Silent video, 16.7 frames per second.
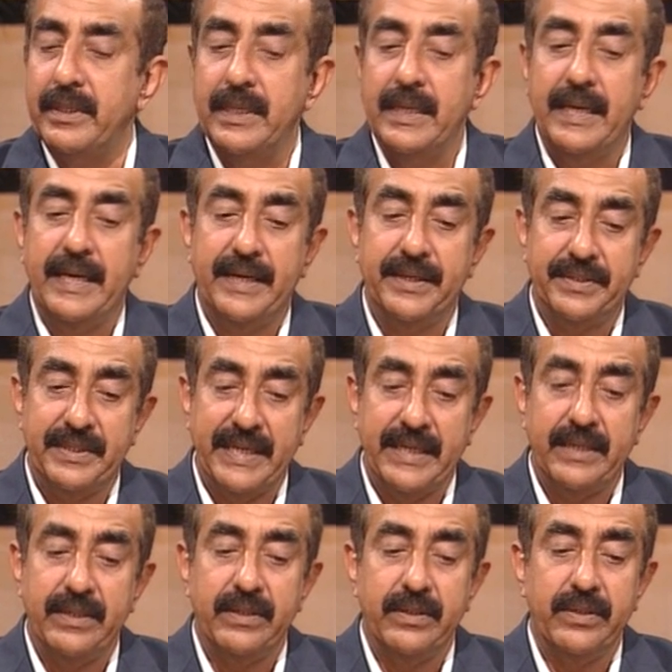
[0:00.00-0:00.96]
and
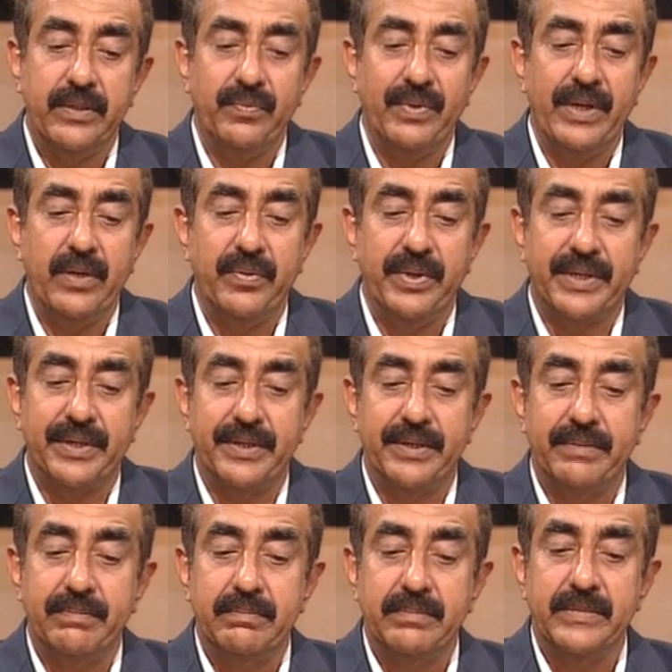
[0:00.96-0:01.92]
then evaluated.
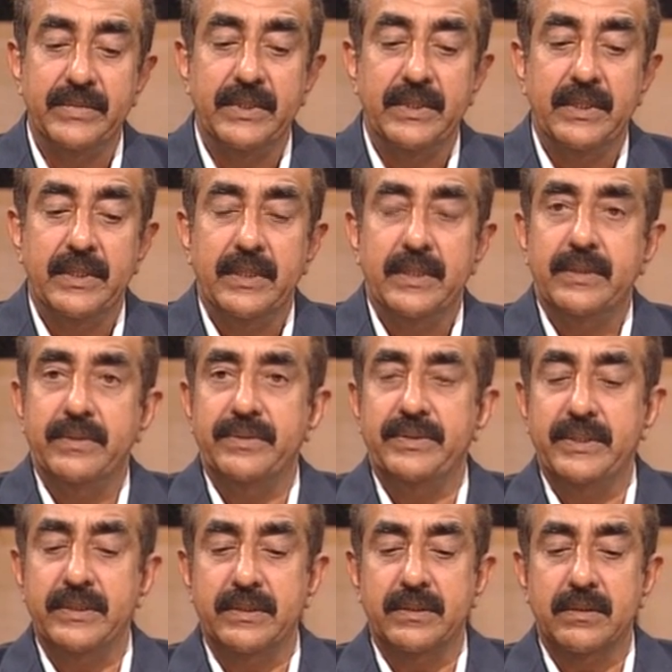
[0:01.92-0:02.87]

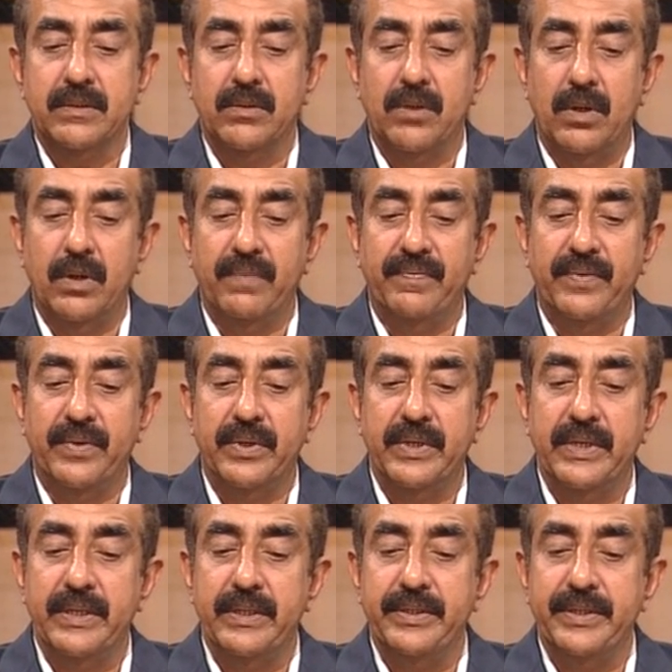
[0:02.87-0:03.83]
This call for
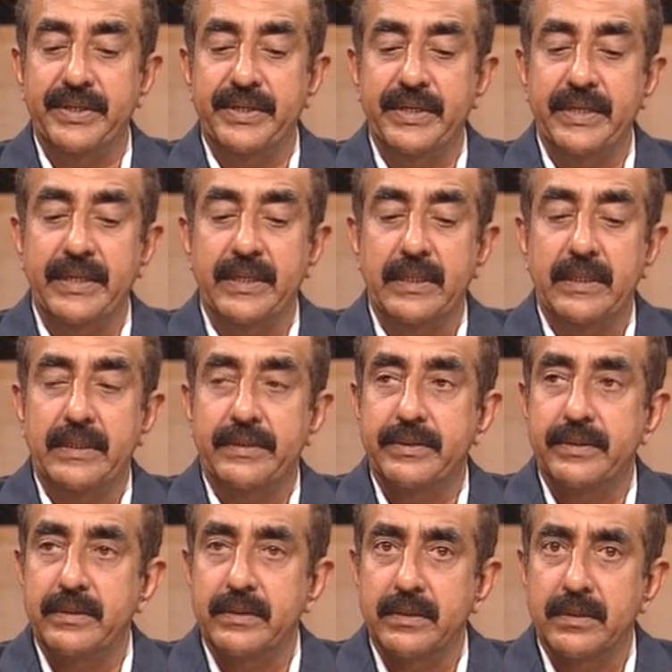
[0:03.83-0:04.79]
a detailed
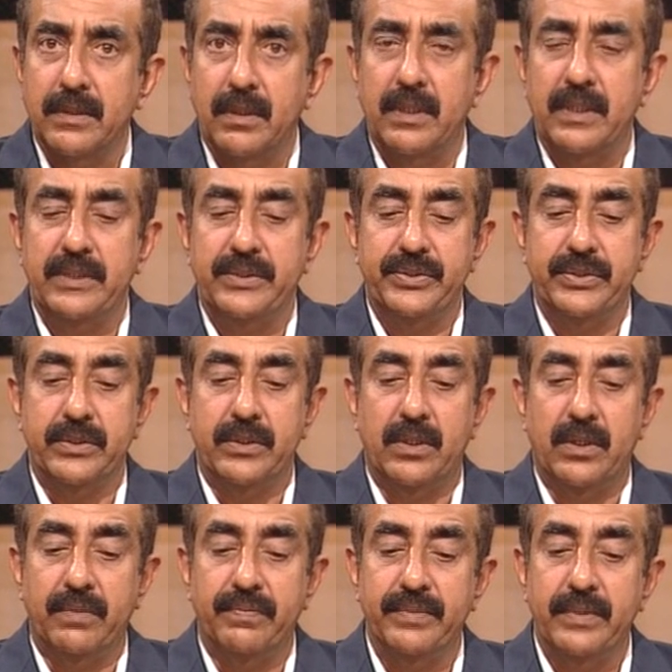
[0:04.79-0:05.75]
knowledge
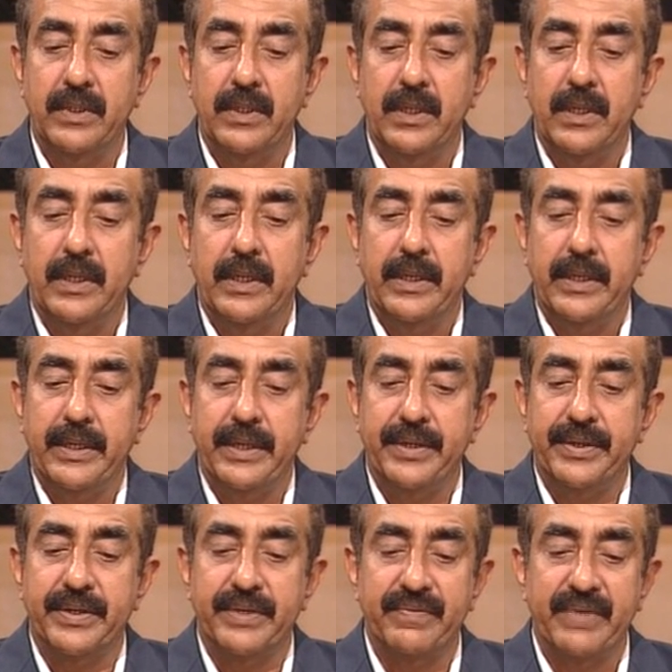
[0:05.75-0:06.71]
of
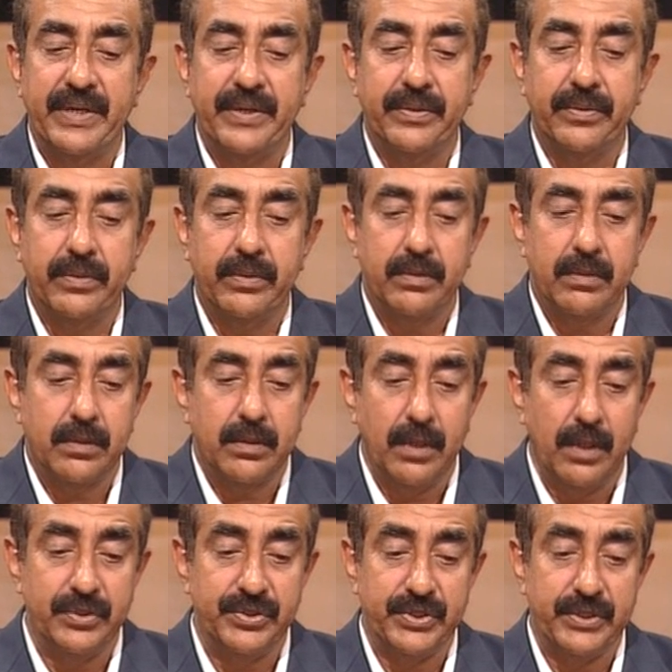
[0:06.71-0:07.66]

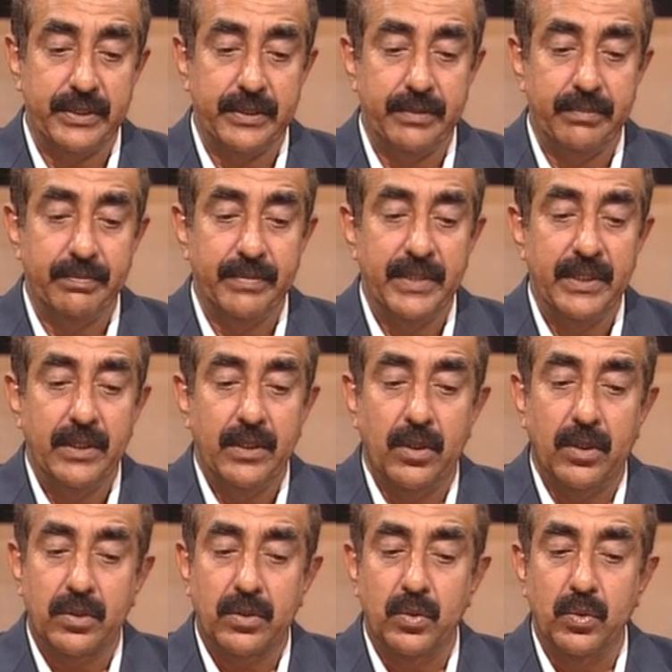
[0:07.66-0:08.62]
interventionology
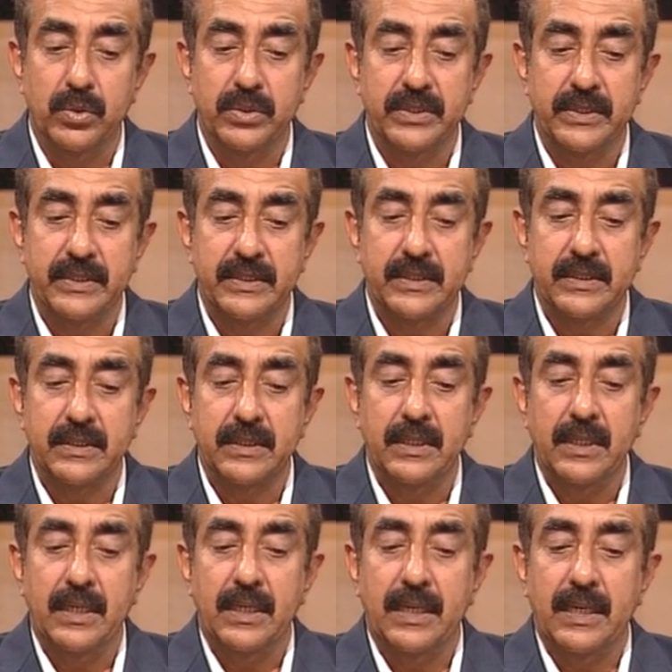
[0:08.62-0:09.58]
or courses
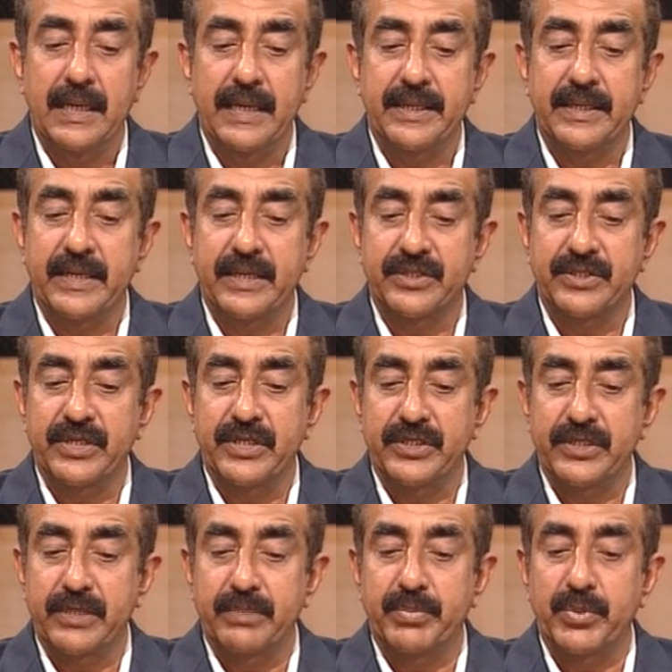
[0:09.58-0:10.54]
like
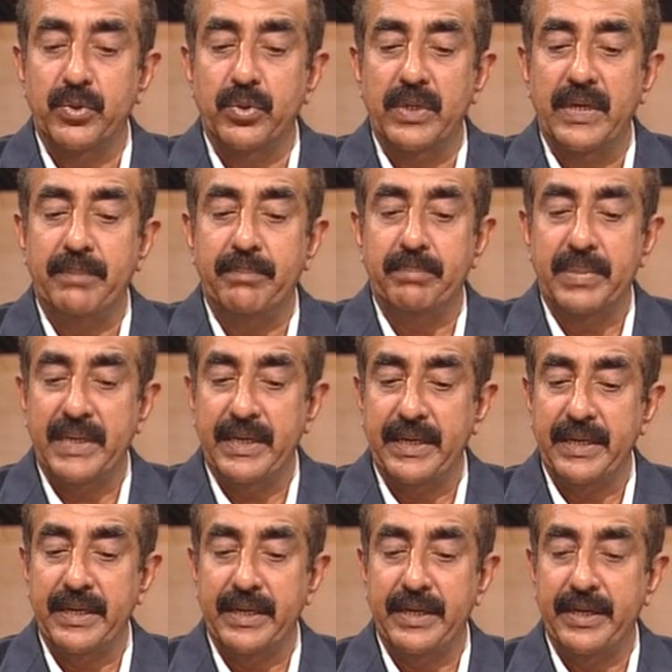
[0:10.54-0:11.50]
extension program
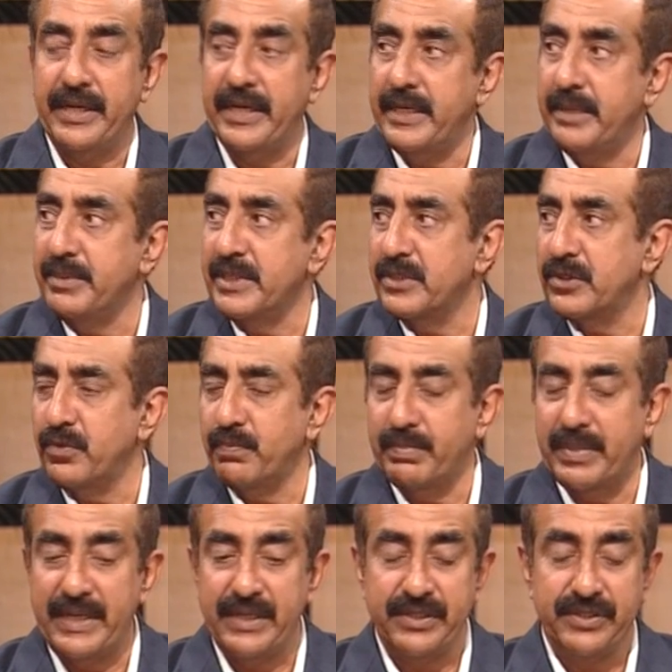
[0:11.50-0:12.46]
planning and dynamics of
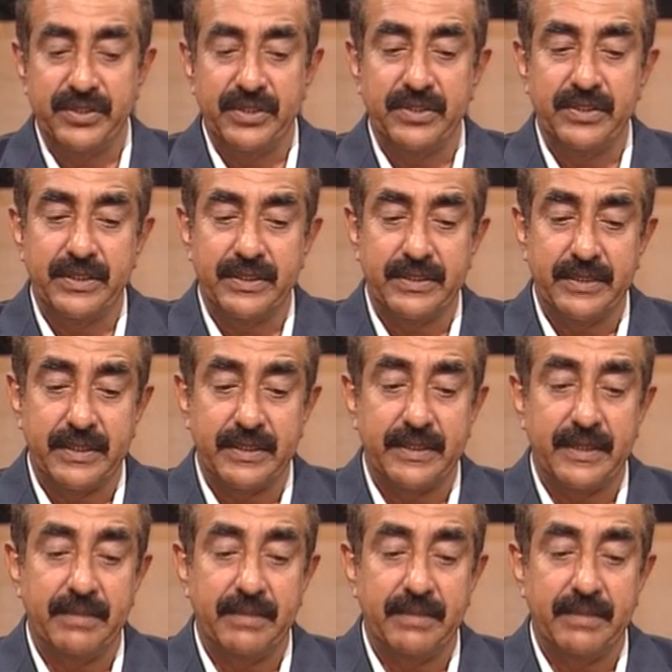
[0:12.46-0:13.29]
plant change, etc.